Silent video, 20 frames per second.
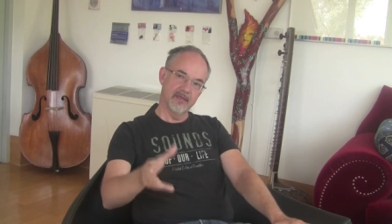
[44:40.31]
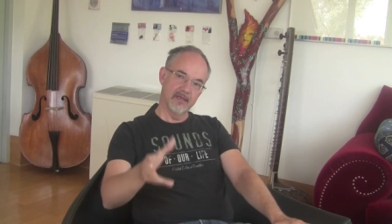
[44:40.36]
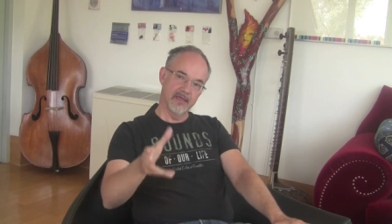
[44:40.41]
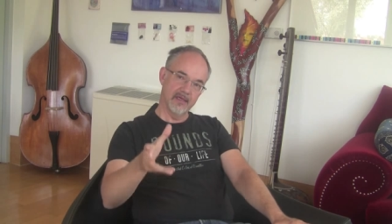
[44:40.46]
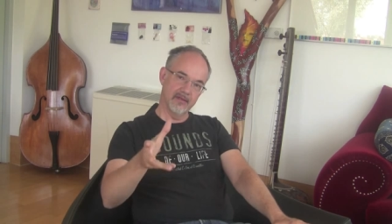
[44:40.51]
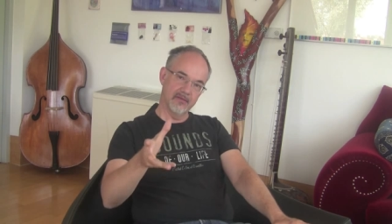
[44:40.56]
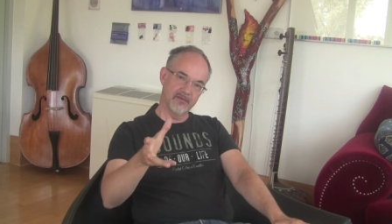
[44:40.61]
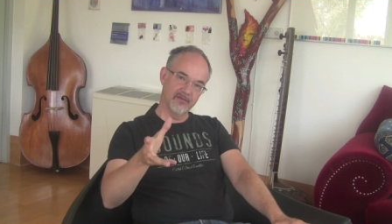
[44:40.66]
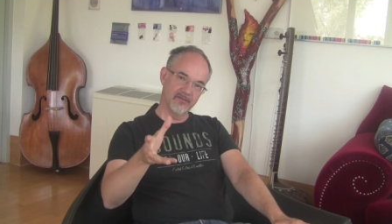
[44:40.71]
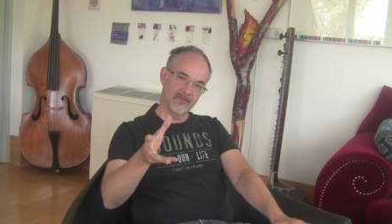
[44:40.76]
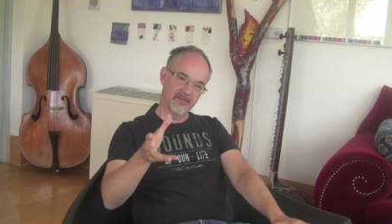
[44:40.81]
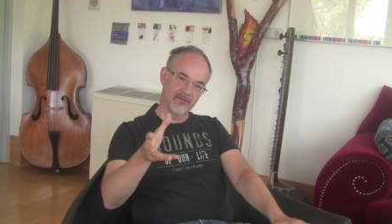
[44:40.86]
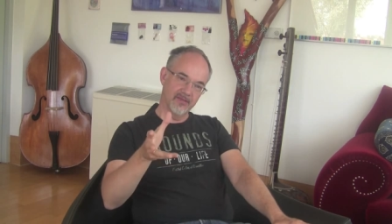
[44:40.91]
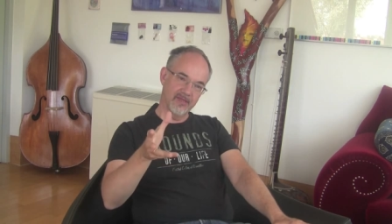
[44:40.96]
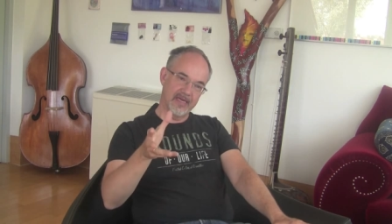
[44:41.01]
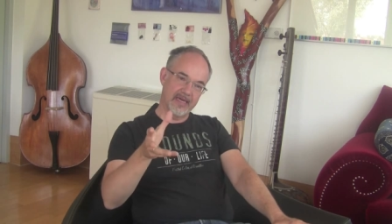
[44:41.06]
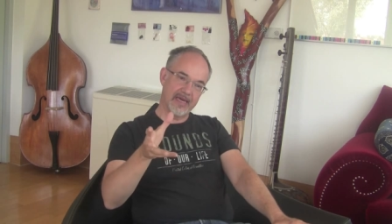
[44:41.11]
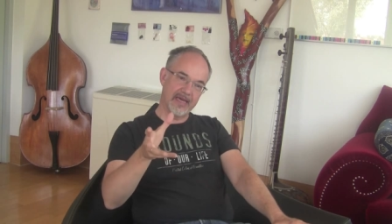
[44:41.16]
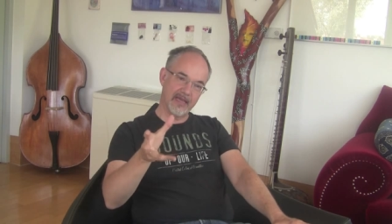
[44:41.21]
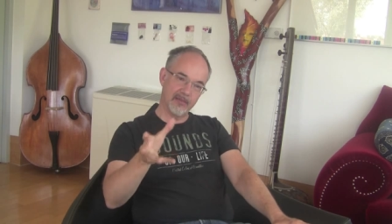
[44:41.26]
and
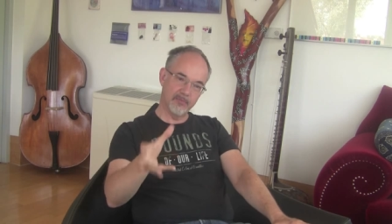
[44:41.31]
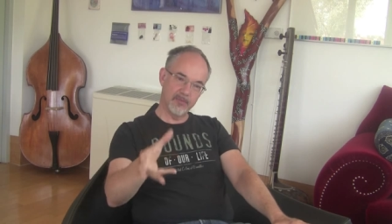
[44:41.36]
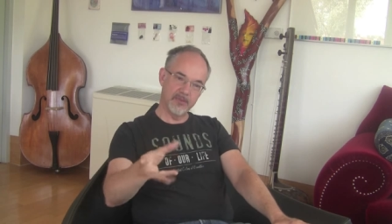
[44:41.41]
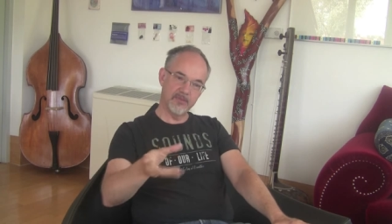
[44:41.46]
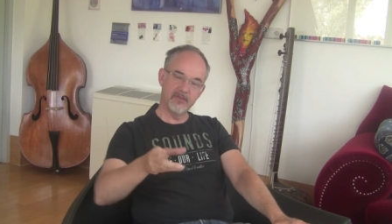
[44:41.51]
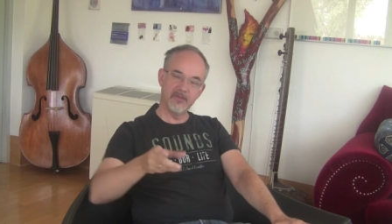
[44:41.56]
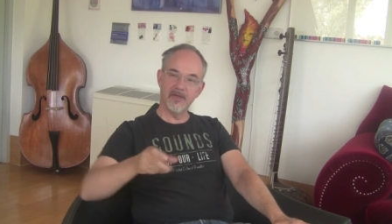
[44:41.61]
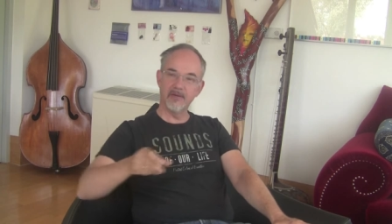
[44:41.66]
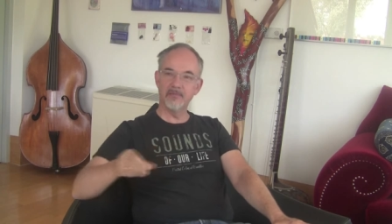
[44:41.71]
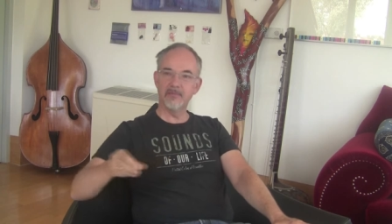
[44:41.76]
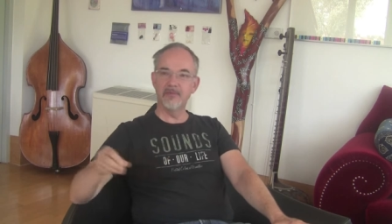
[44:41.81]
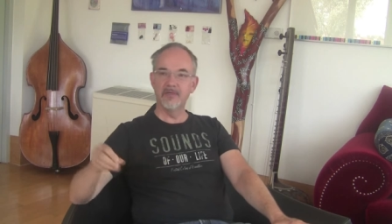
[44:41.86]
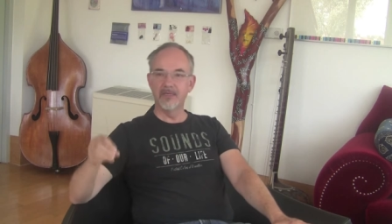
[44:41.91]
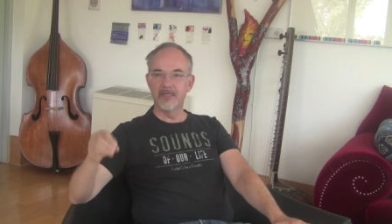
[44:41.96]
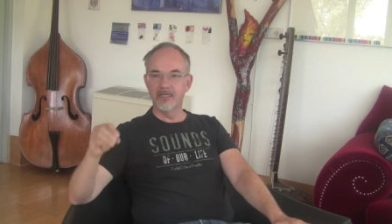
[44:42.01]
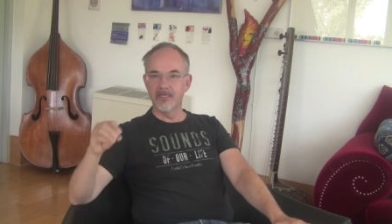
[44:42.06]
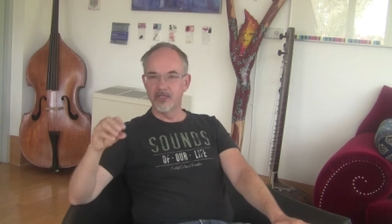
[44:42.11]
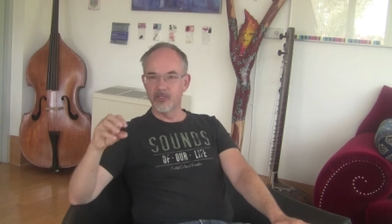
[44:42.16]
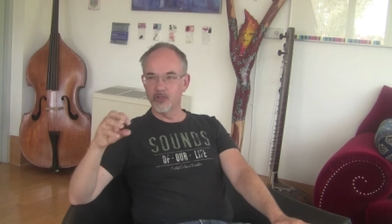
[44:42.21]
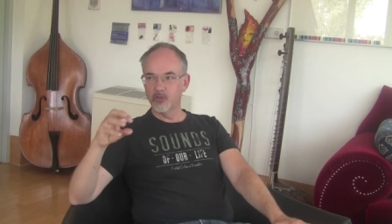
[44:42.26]
helping them
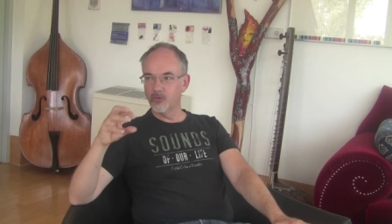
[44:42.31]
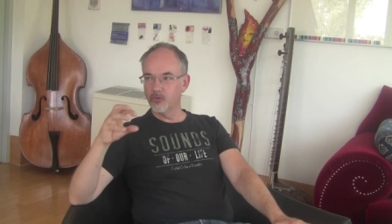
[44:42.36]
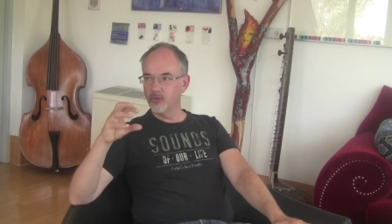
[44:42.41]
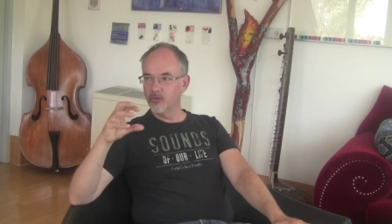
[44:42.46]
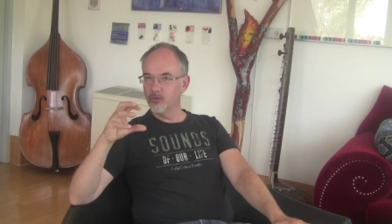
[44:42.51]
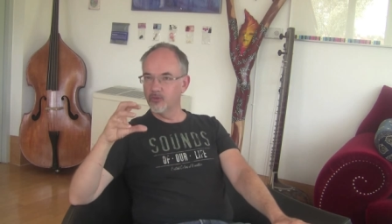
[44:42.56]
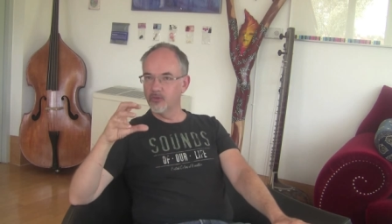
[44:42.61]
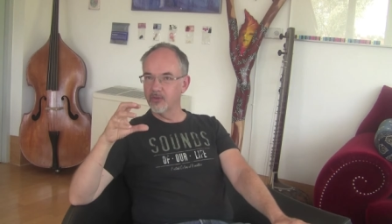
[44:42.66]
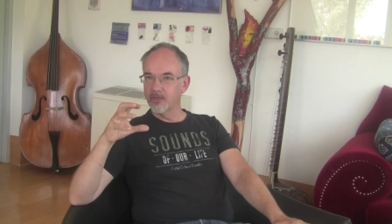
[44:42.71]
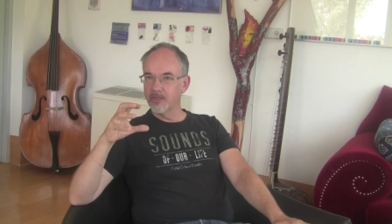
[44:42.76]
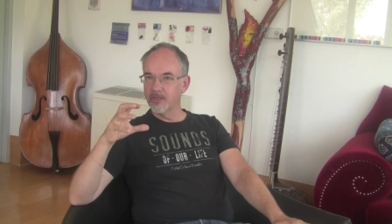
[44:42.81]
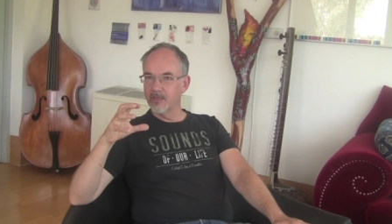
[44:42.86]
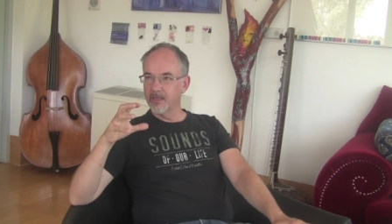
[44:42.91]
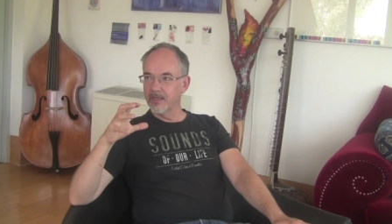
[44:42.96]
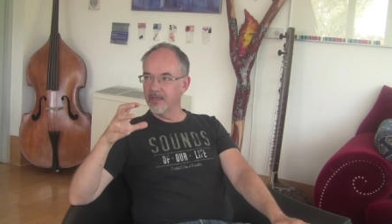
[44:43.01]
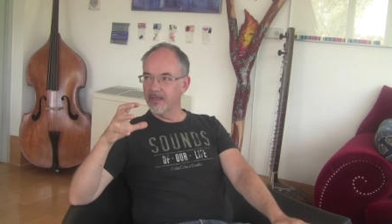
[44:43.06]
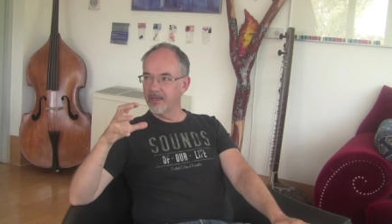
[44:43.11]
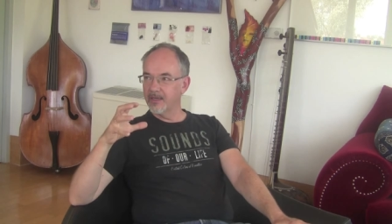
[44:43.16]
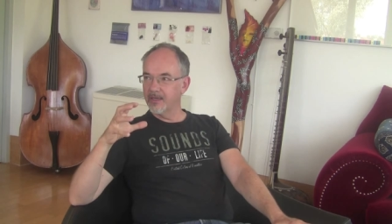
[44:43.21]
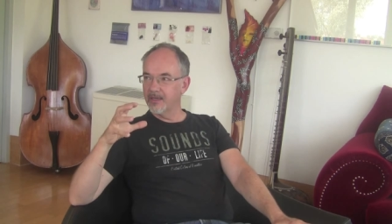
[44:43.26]
to
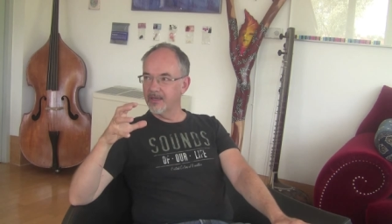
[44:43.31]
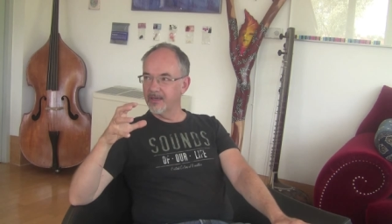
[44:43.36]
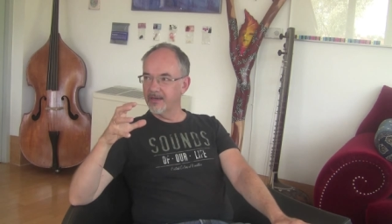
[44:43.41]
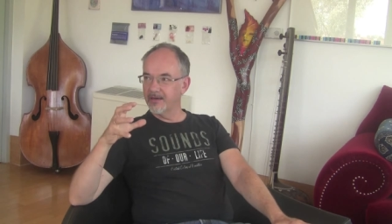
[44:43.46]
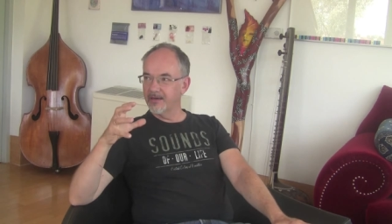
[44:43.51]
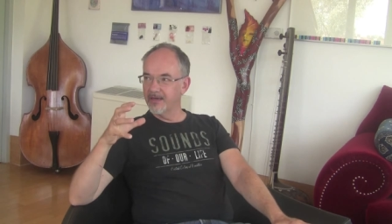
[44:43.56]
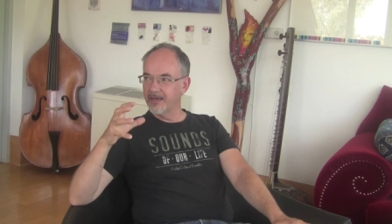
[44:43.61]
uh,